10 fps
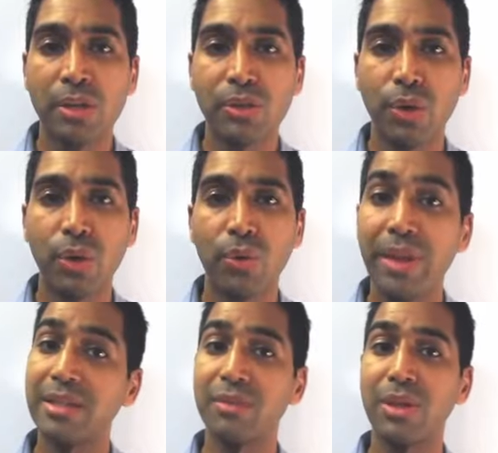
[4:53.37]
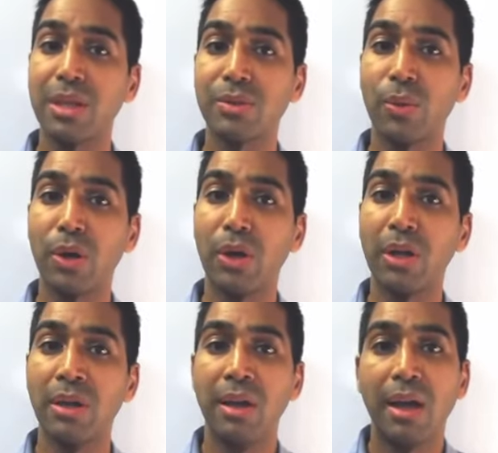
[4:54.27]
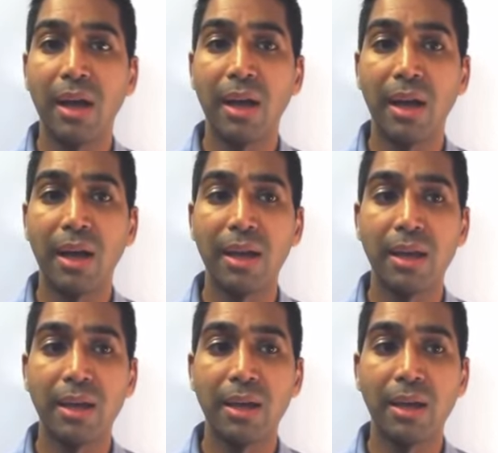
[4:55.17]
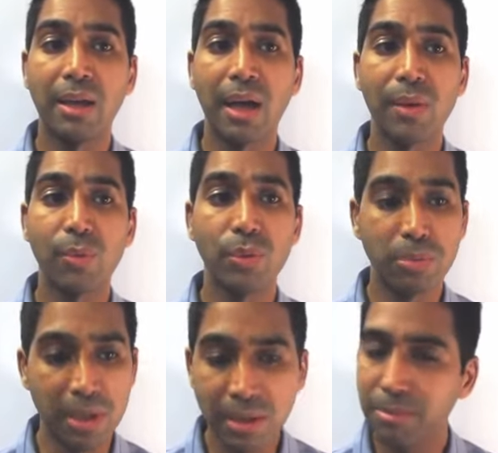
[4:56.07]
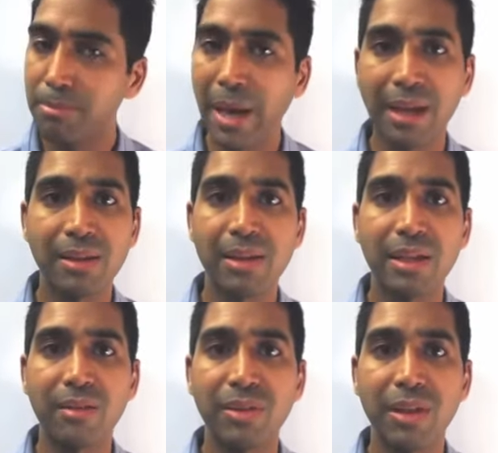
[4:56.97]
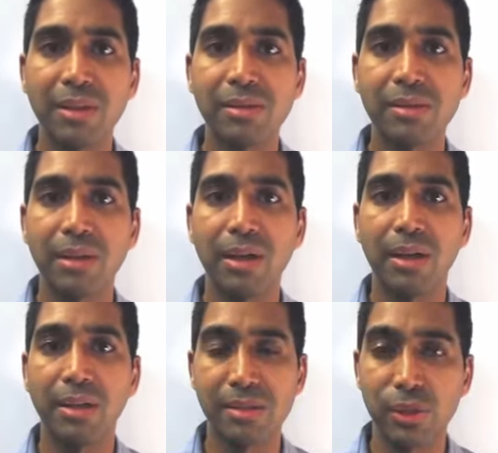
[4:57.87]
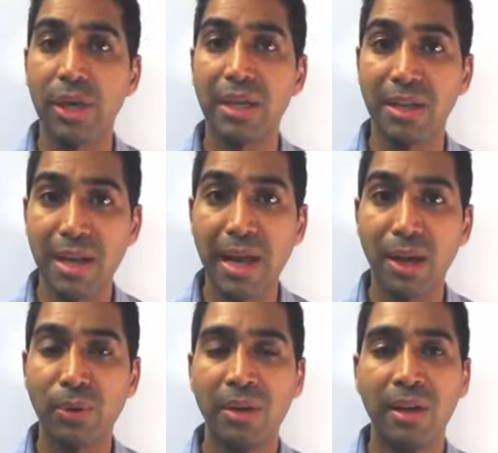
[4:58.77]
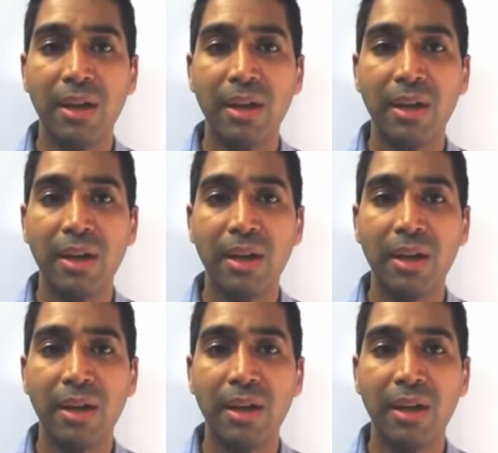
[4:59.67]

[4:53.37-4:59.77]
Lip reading: So that's everything that's going on. I will be back in the thick of things starting now.